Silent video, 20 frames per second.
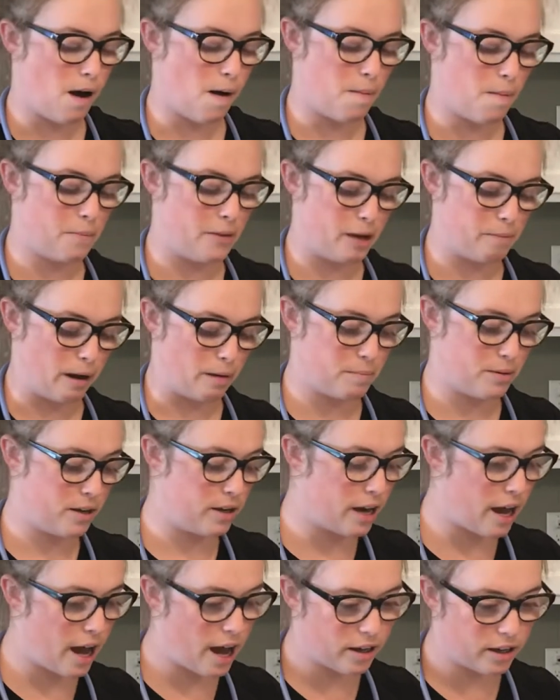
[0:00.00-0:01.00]
They might be
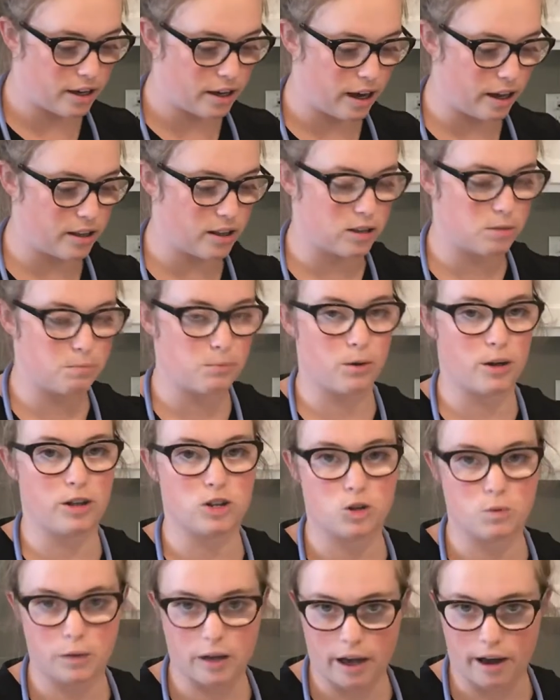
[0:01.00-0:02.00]
gagging at this point,
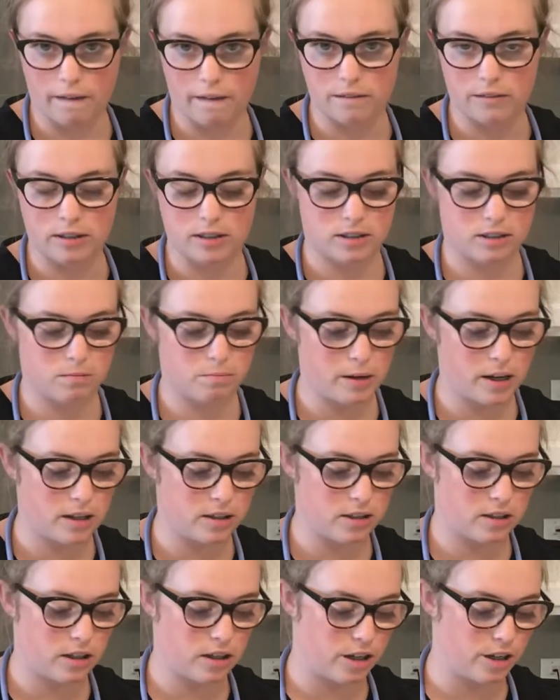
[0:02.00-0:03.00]
so we have this space
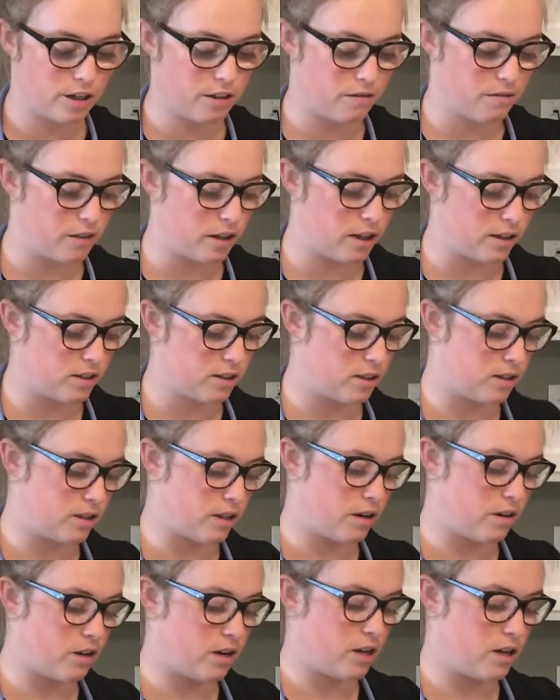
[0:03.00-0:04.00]
in here if
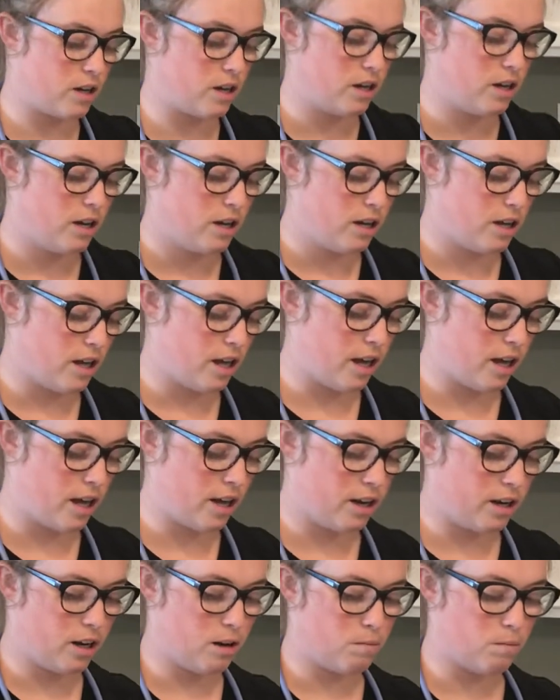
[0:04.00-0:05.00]
necessary,
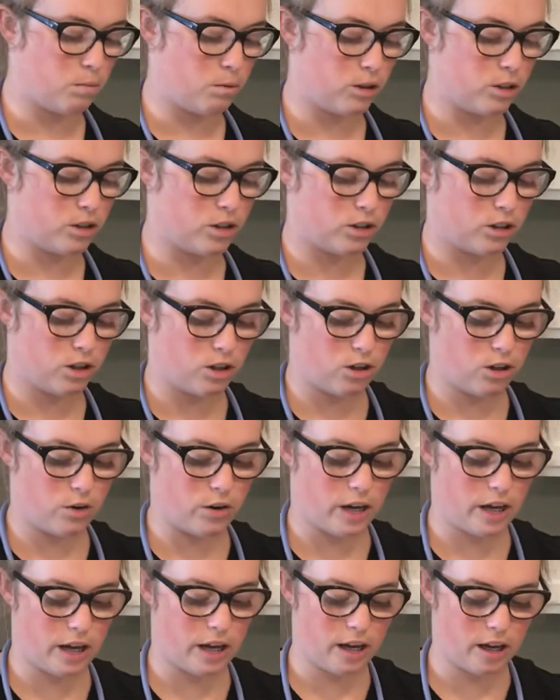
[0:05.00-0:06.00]
and we're just gonna go
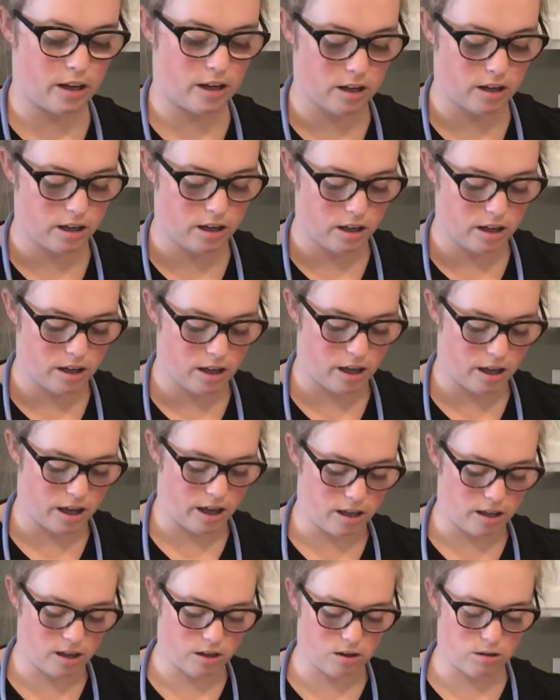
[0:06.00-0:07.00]
ahead
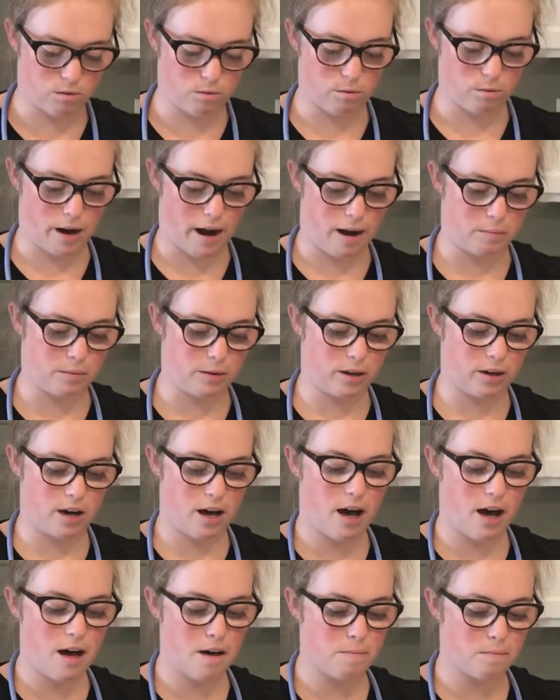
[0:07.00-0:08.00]
and wrap it
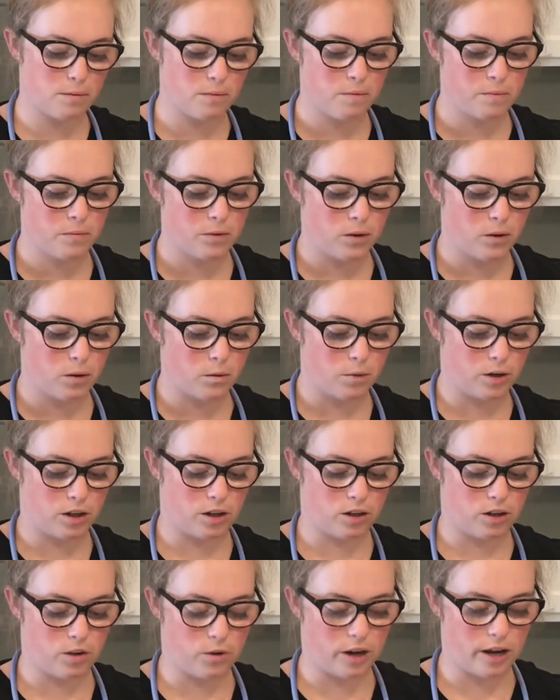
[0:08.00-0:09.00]
up. We can
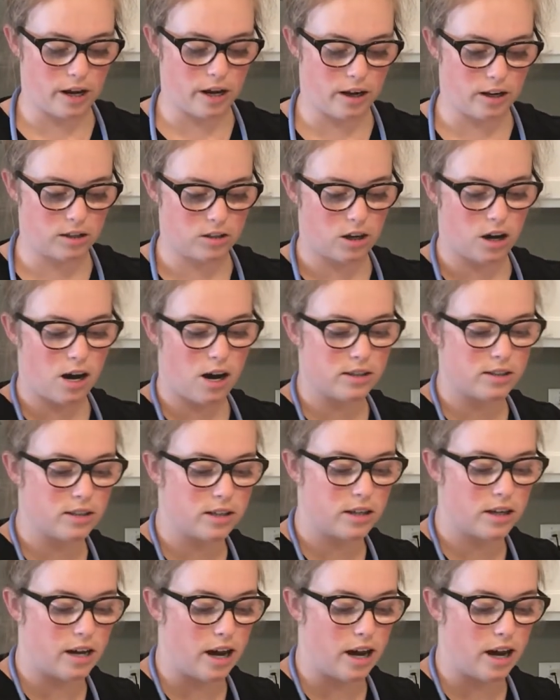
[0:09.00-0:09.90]
go ahead and toss it.